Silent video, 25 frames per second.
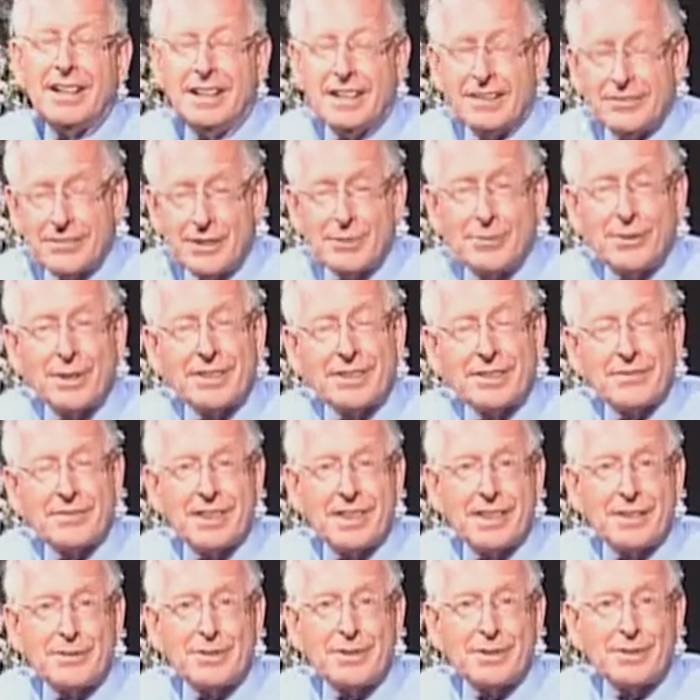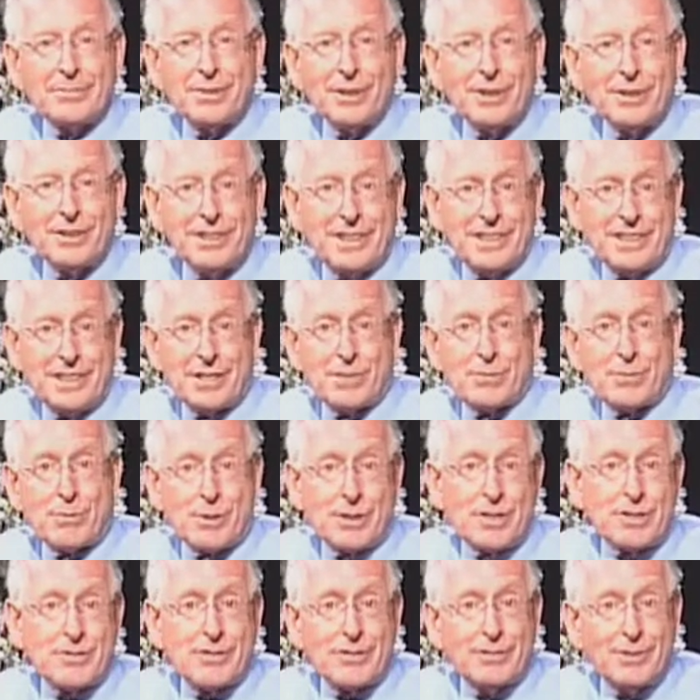Every one of the one hundred employees
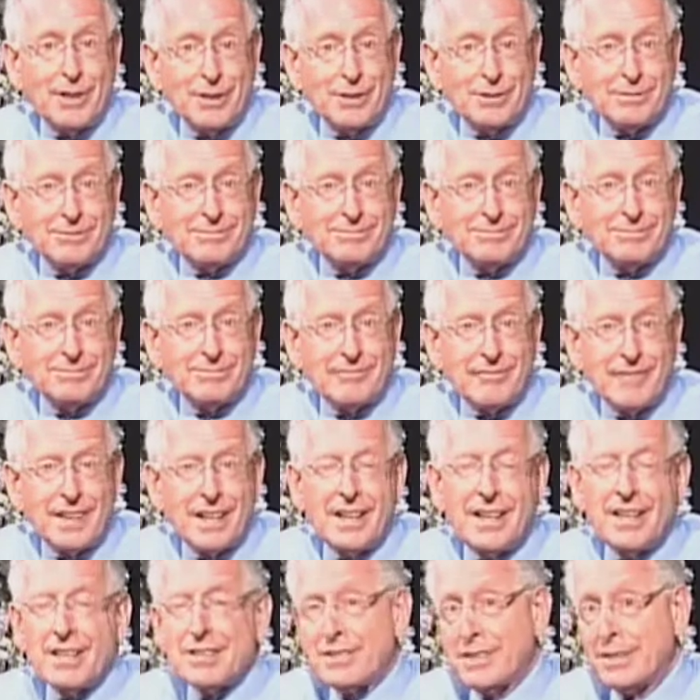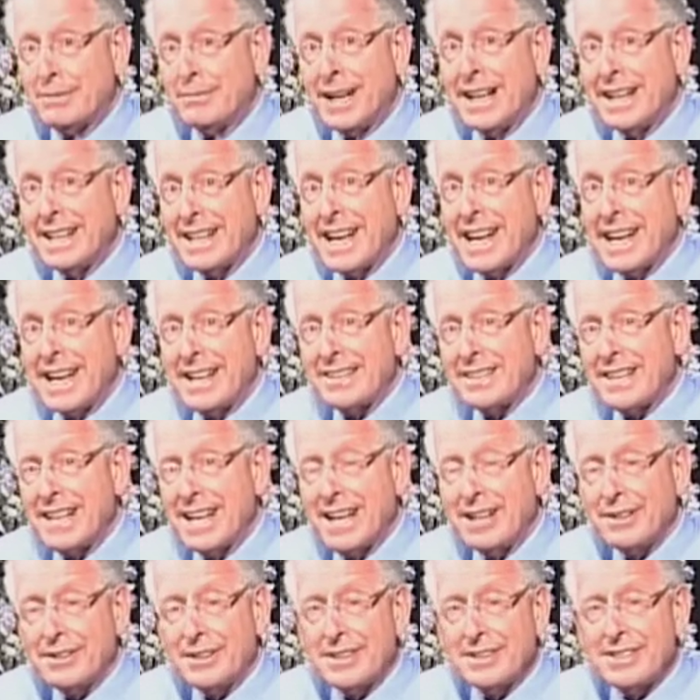works from home. So you might ask,
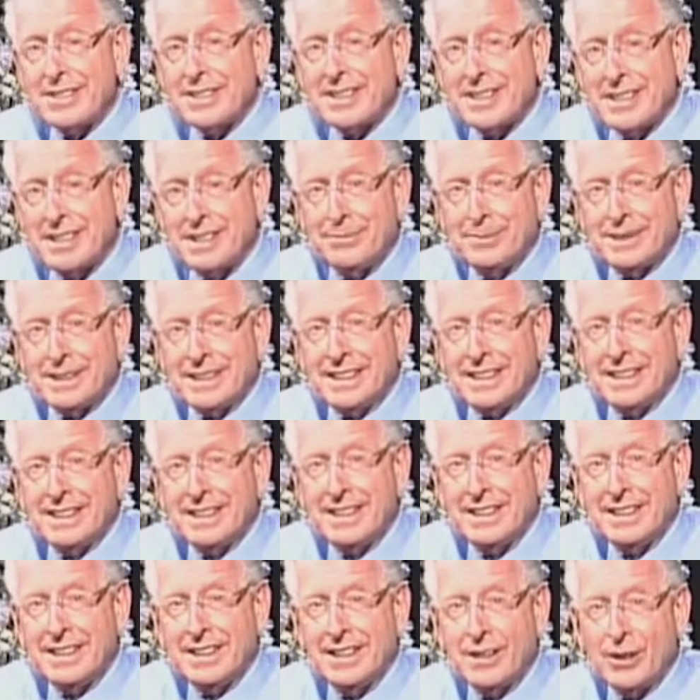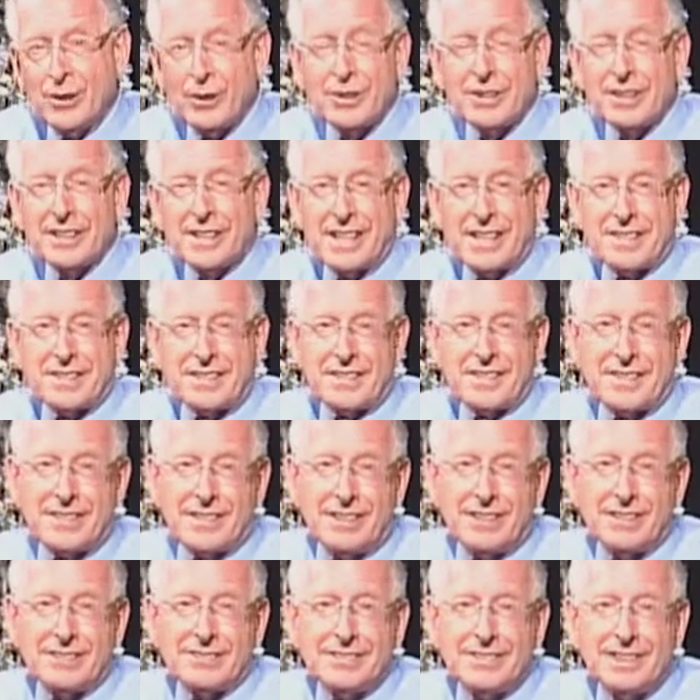how does a company organize
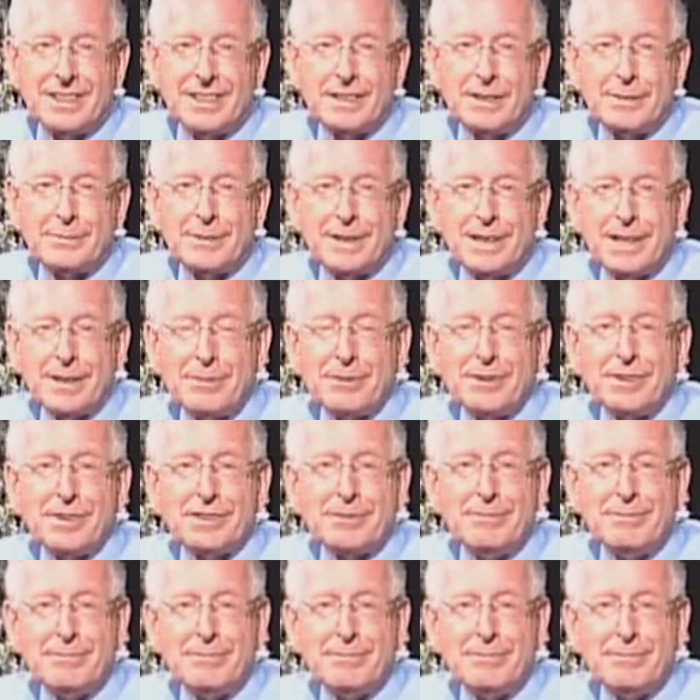itself to be able